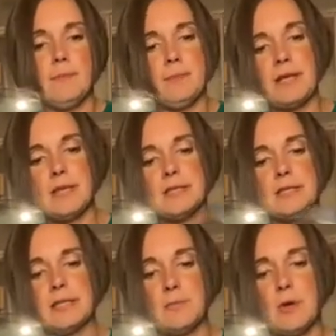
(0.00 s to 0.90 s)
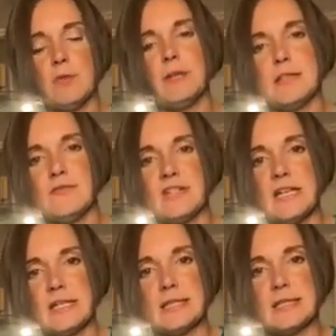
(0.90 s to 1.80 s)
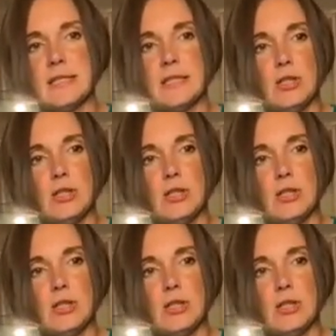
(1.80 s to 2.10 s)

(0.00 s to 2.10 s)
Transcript: Because this bowl is fantastic.